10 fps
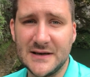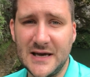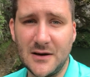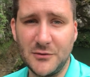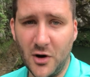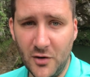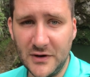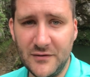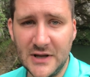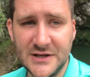Again, I'm not
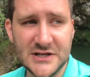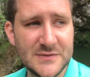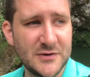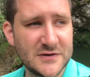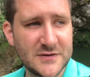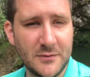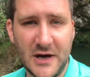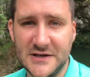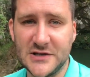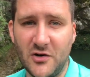overly religious, but just from
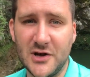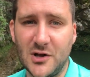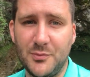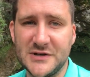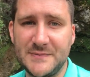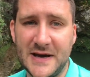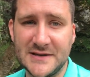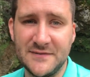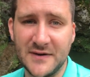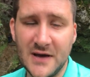a historical
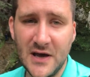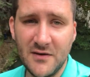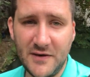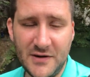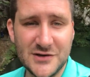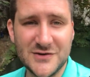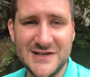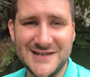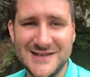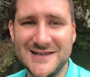perspective, very
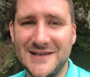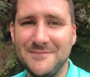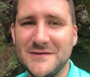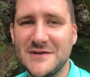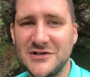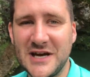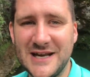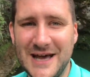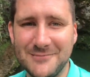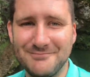interesting to see. So
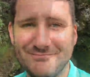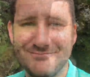check it out.